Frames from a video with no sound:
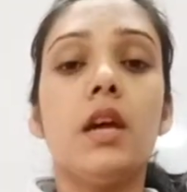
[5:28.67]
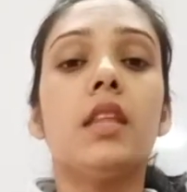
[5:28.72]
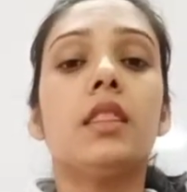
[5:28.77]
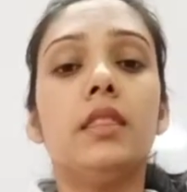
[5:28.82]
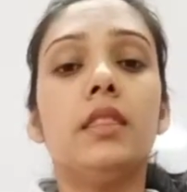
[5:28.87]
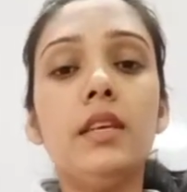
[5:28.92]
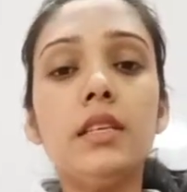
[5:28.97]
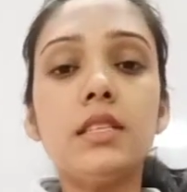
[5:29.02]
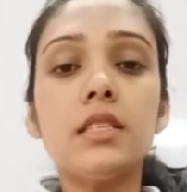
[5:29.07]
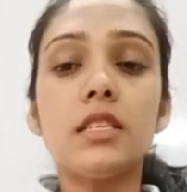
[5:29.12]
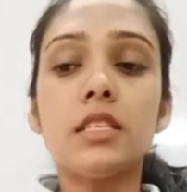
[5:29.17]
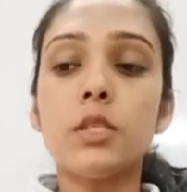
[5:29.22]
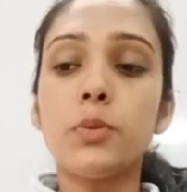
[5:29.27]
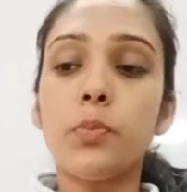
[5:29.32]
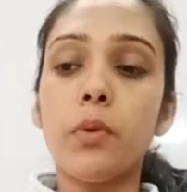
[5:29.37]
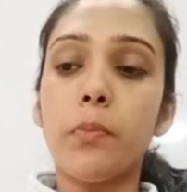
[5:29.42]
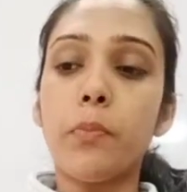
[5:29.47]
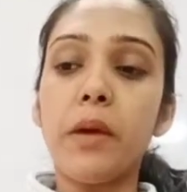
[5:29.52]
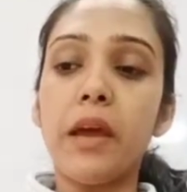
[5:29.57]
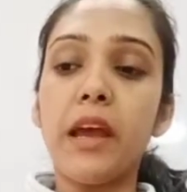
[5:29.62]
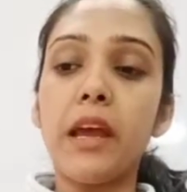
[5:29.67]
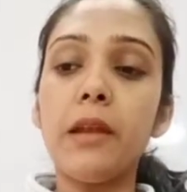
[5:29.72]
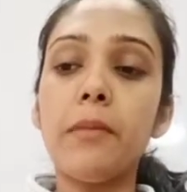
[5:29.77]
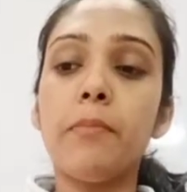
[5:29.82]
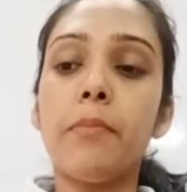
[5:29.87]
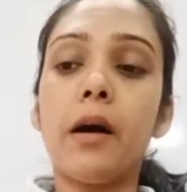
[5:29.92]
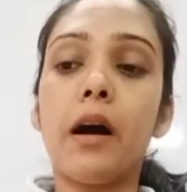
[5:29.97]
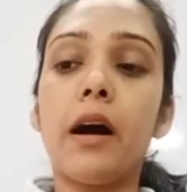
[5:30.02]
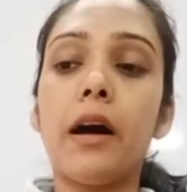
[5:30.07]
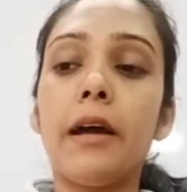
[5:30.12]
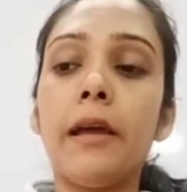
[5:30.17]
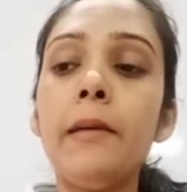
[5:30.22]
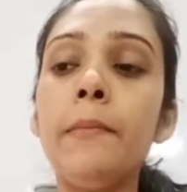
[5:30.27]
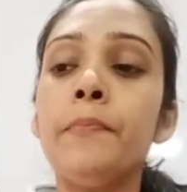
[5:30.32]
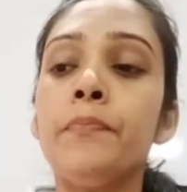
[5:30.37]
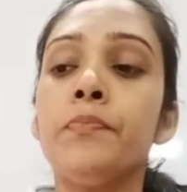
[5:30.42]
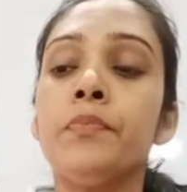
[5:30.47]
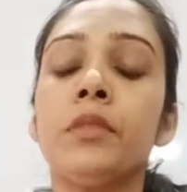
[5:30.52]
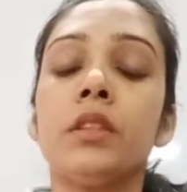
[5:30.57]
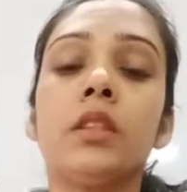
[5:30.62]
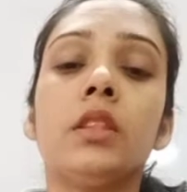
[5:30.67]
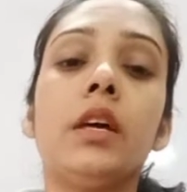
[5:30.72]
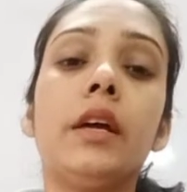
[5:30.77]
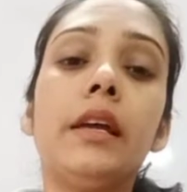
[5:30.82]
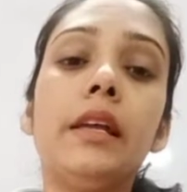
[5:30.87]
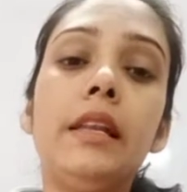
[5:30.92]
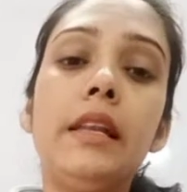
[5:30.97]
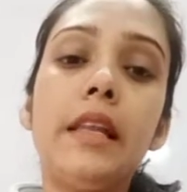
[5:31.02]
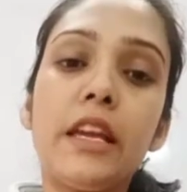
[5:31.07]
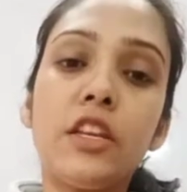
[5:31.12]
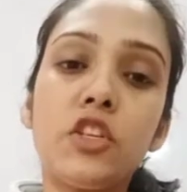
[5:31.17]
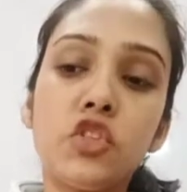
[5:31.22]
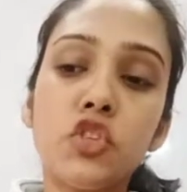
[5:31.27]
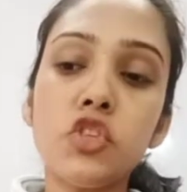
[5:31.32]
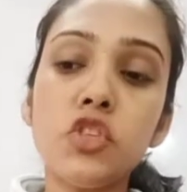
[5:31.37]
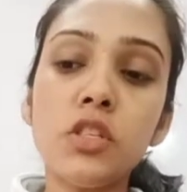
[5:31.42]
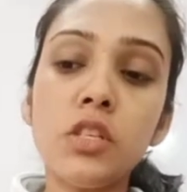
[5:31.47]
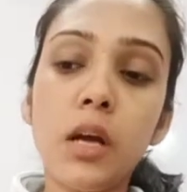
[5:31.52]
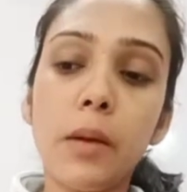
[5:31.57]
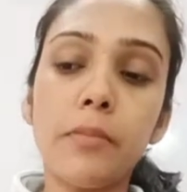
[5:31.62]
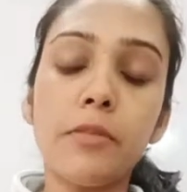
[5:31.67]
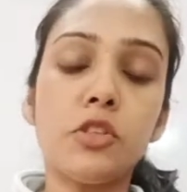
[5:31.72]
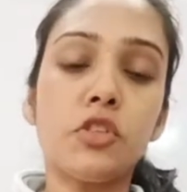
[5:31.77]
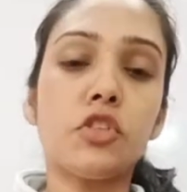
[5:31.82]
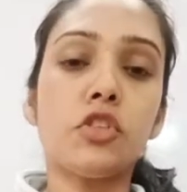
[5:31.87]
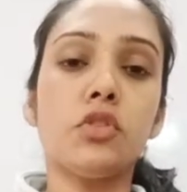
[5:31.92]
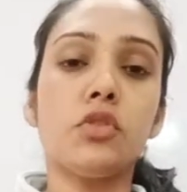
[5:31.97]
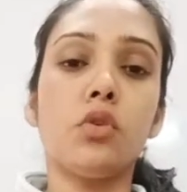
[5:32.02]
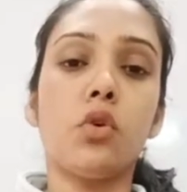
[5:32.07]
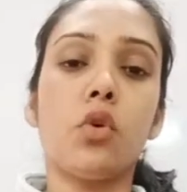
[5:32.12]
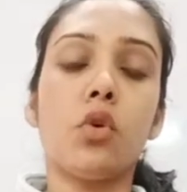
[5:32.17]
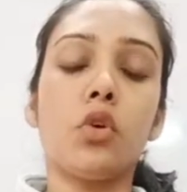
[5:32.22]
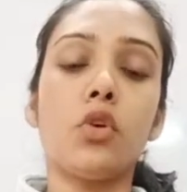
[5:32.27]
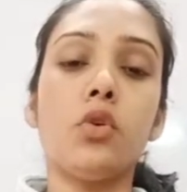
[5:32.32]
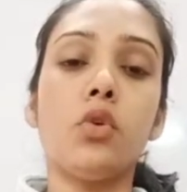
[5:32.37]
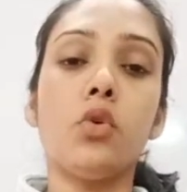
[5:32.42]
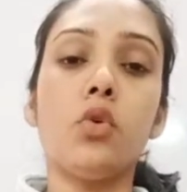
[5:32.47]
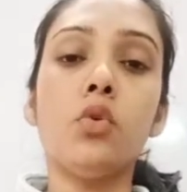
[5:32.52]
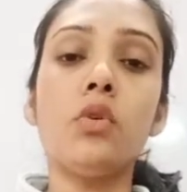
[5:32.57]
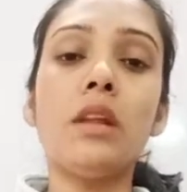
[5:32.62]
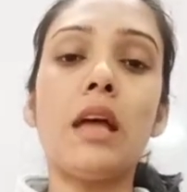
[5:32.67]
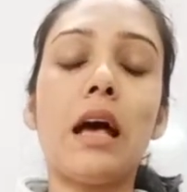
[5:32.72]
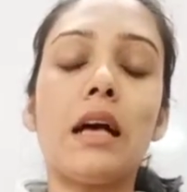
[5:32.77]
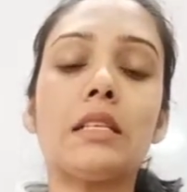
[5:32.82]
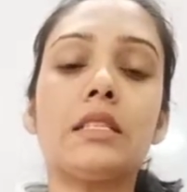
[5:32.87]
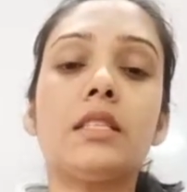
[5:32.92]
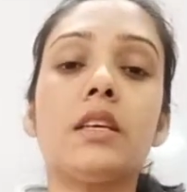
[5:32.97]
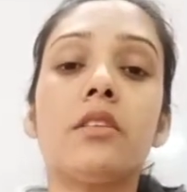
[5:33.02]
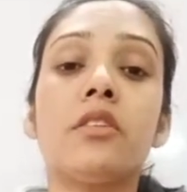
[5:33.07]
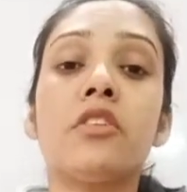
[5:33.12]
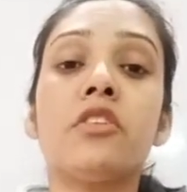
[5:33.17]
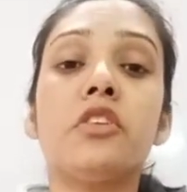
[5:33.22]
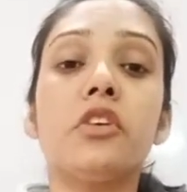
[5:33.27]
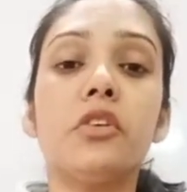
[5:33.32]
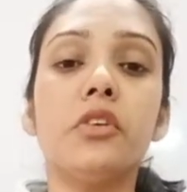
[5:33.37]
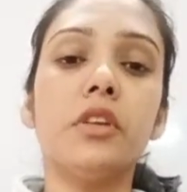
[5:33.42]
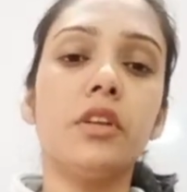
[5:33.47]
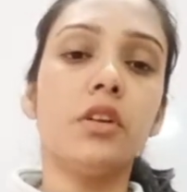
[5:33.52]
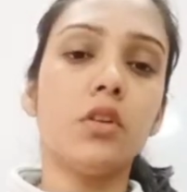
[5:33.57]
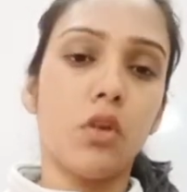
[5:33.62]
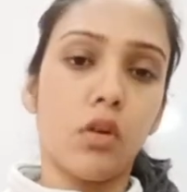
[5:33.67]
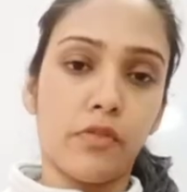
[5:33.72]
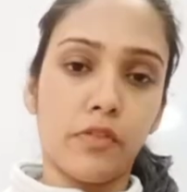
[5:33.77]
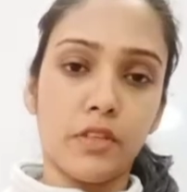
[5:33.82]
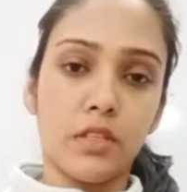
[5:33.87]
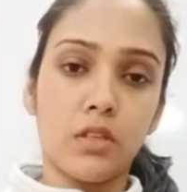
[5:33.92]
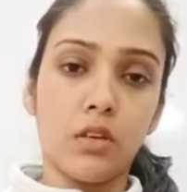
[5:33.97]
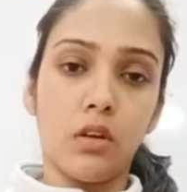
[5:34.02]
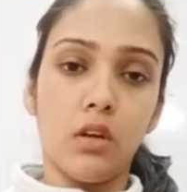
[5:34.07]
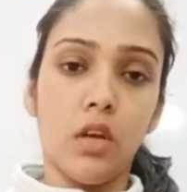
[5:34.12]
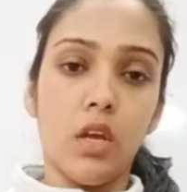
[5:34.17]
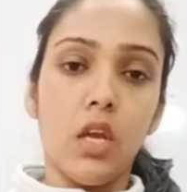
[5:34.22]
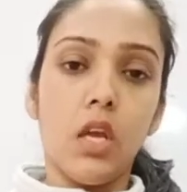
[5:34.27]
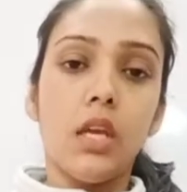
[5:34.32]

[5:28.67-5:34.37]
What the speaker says: This is prepared by the Election Commission, or known as the returning officer.